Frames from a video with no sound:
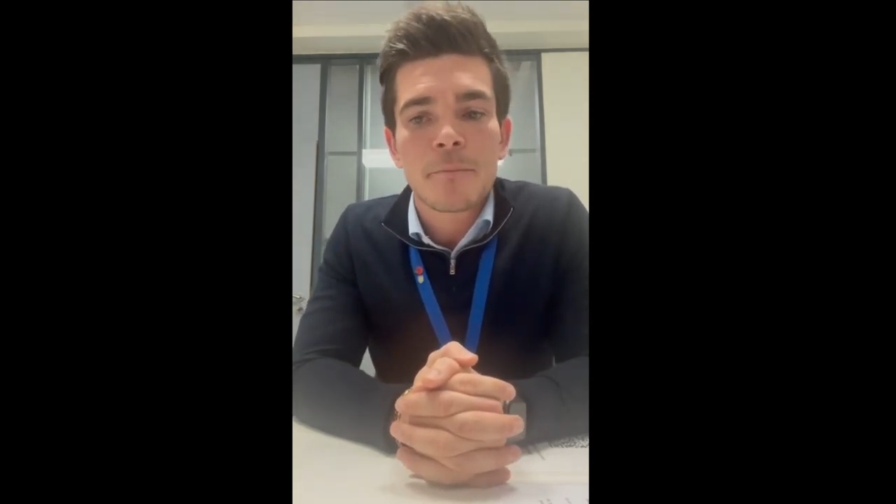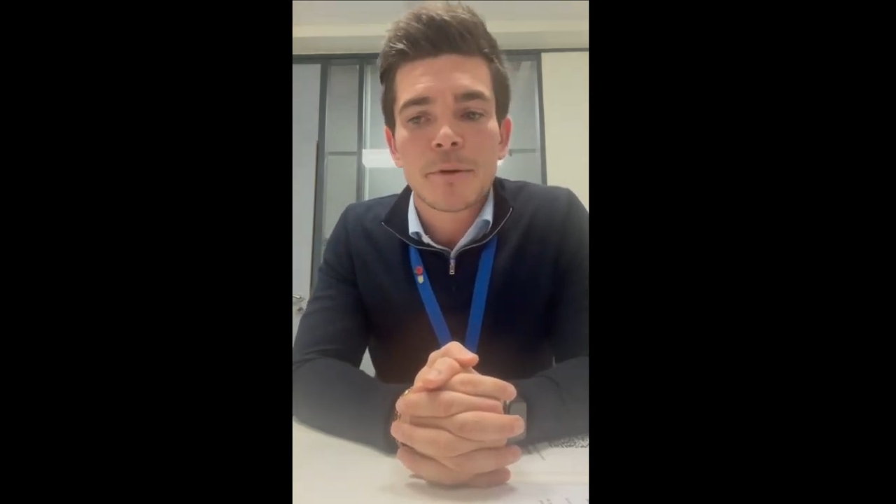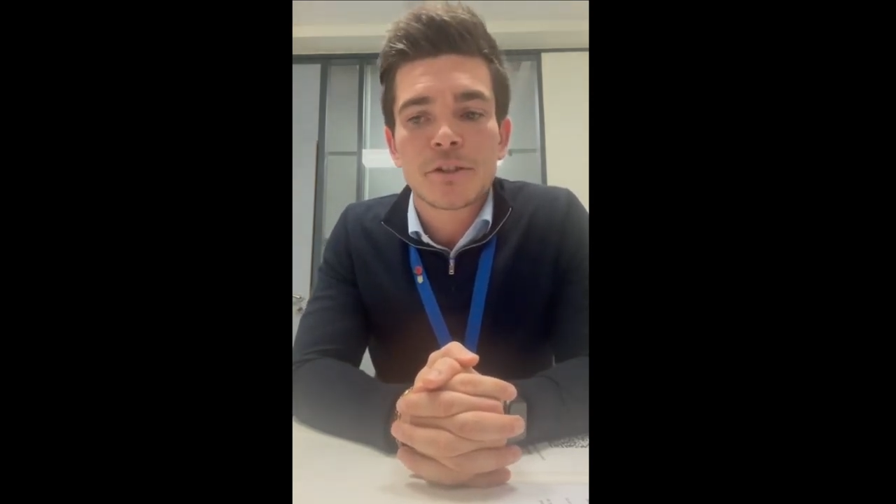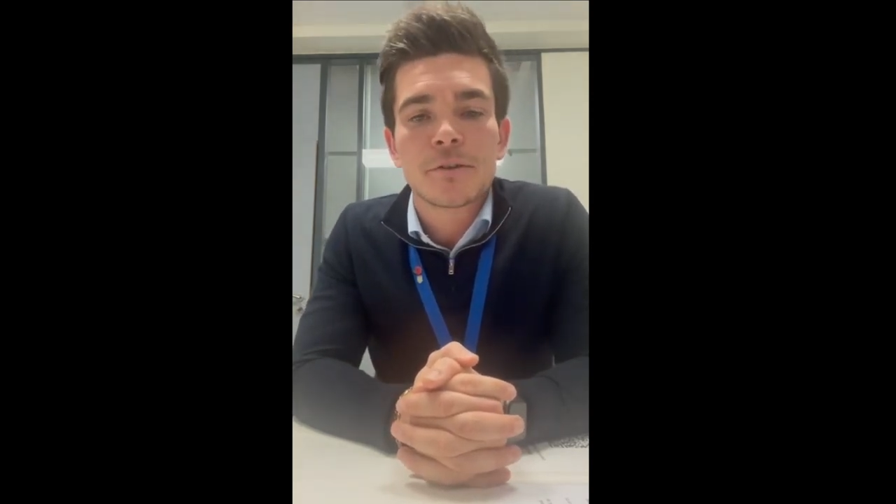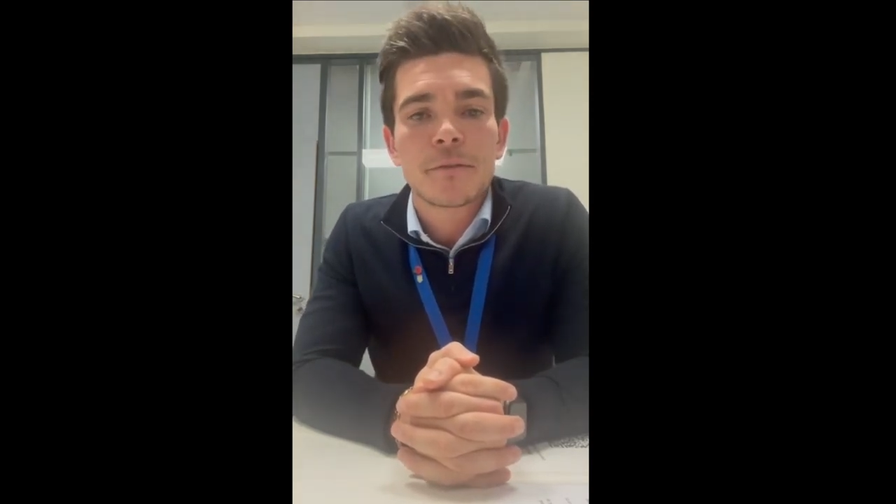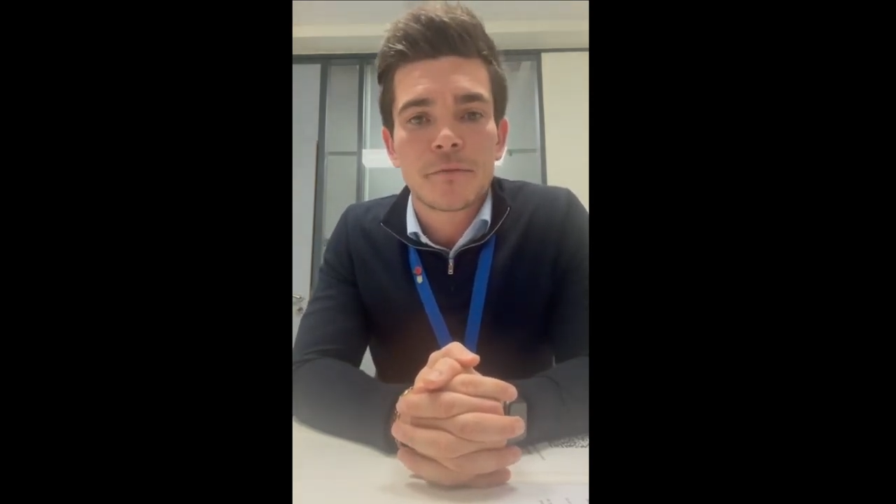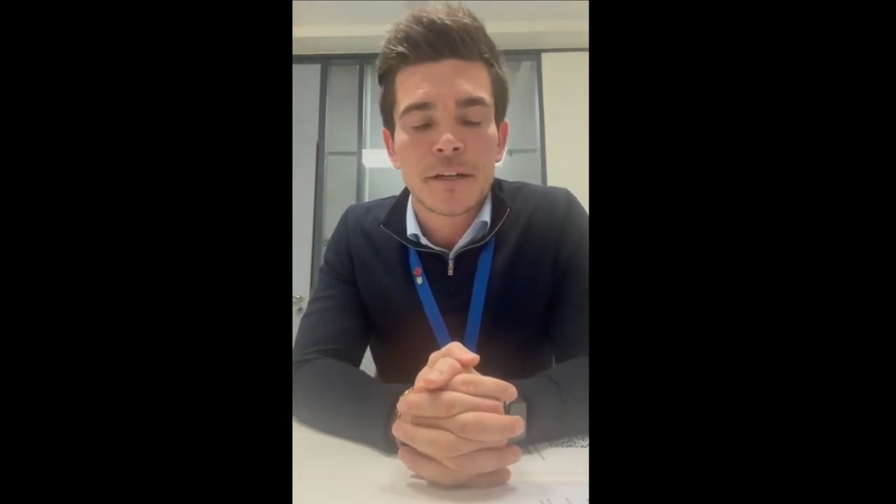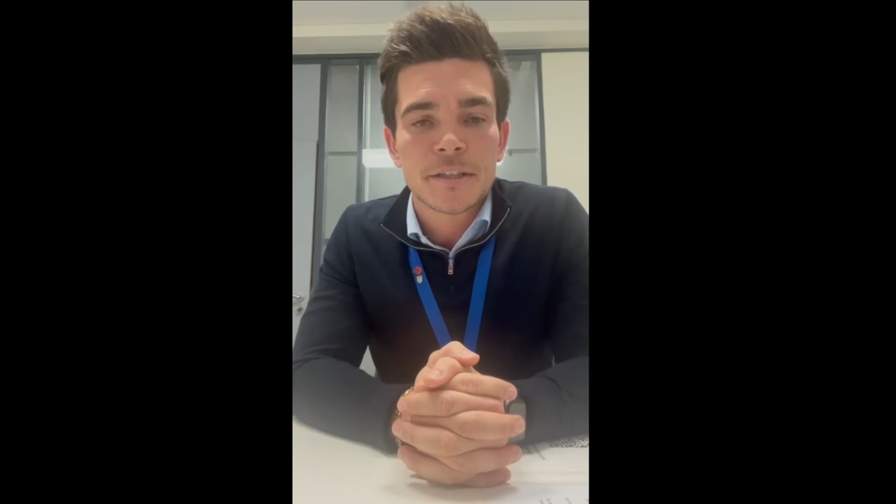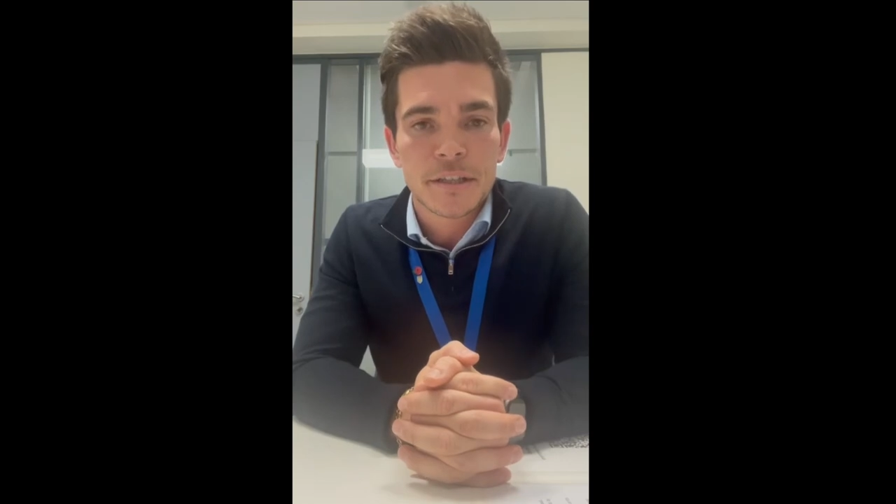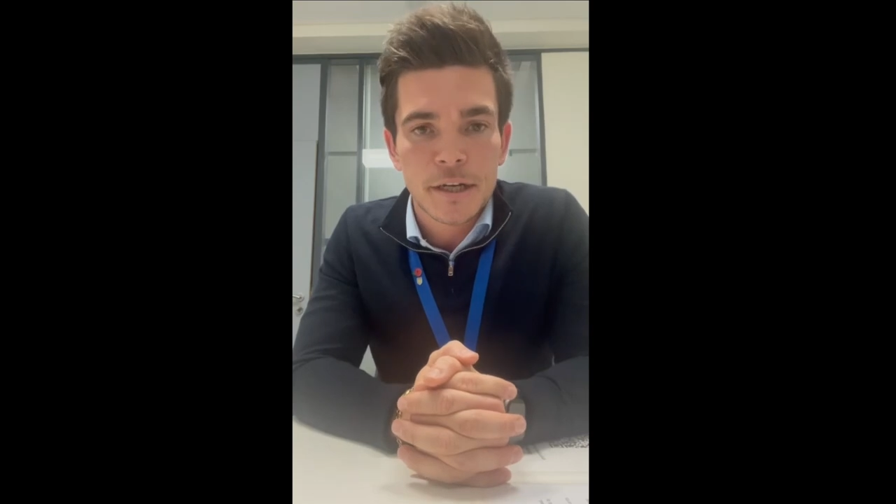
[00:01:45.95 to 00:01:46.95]
and we should
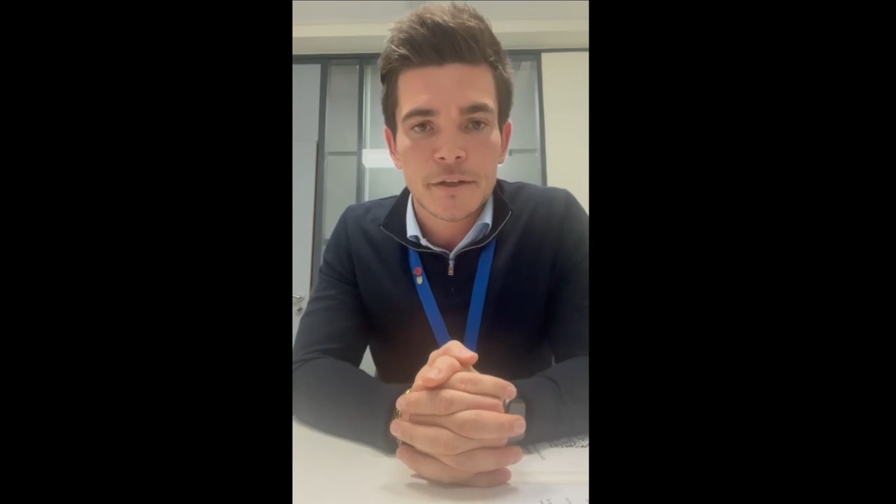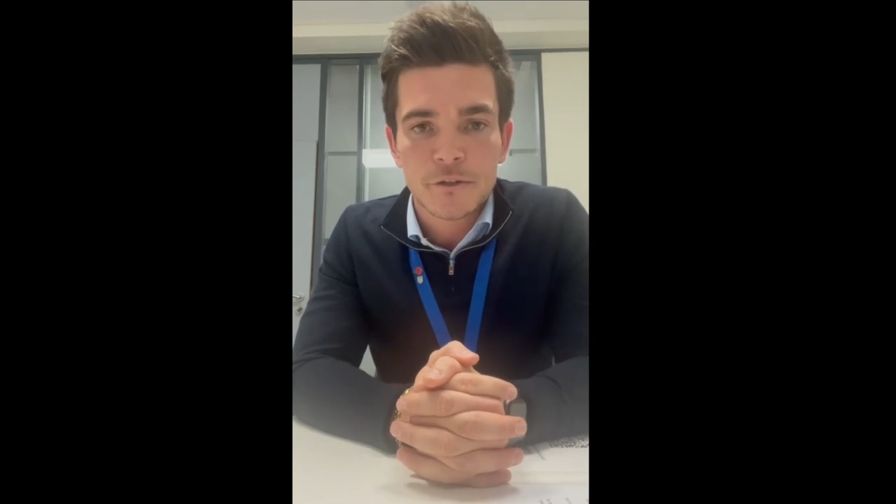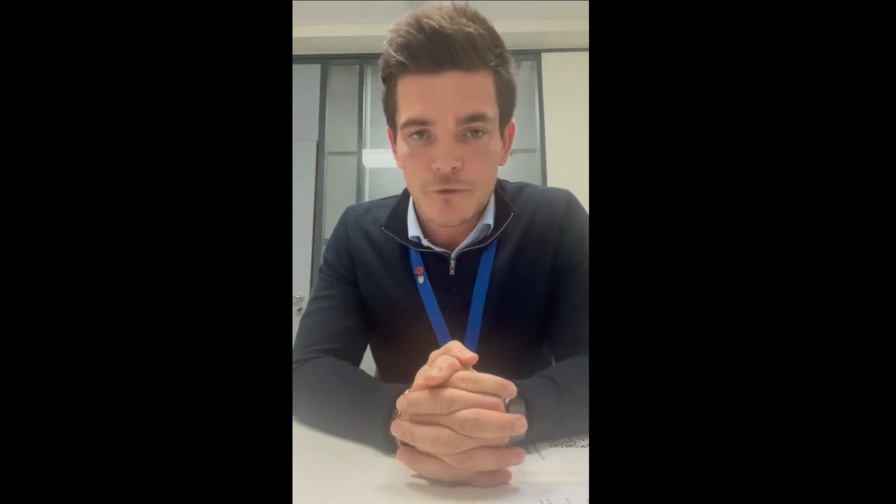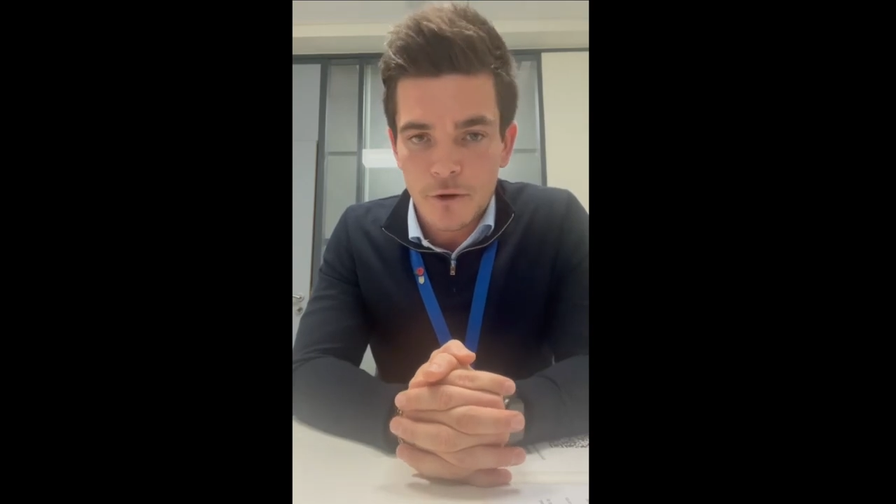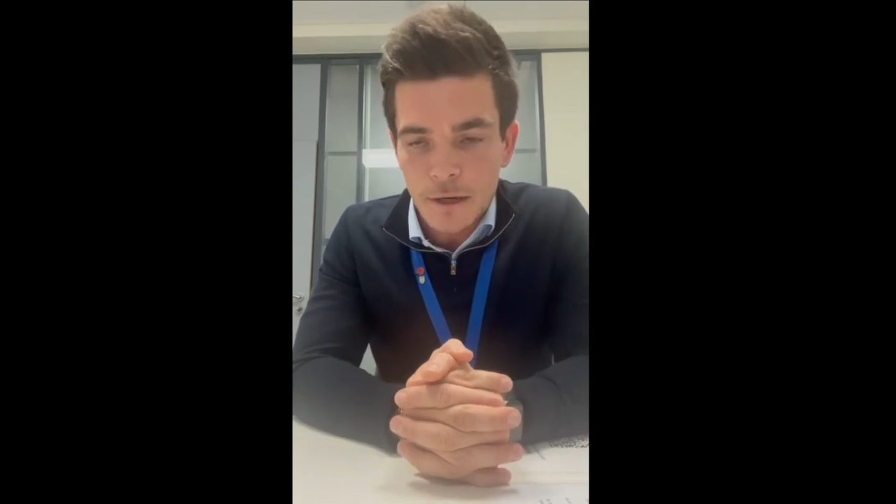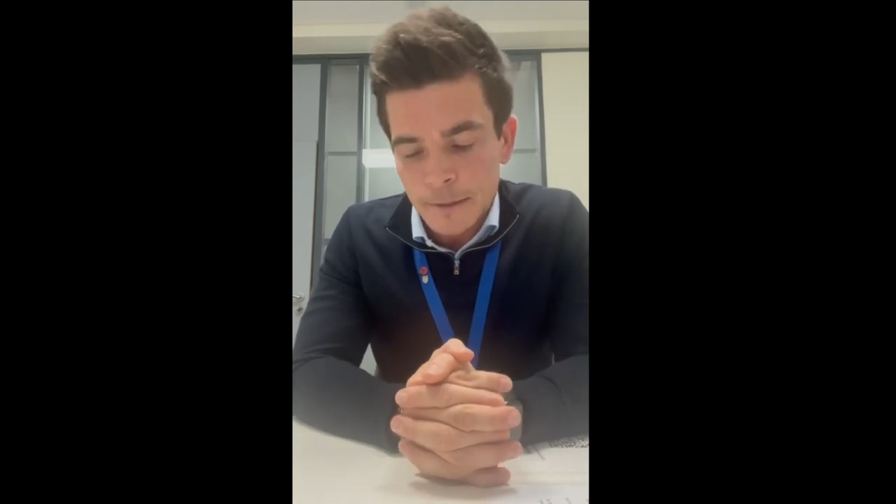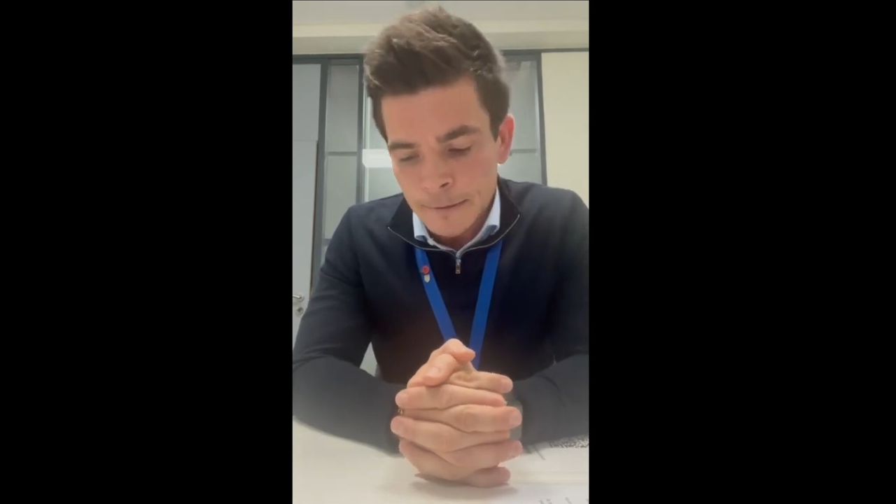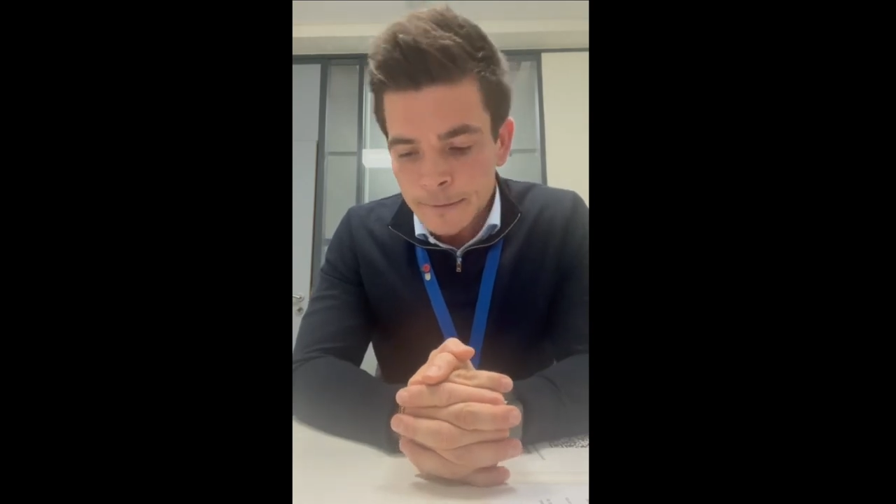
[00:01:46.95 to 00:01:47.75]
finish the year strongly.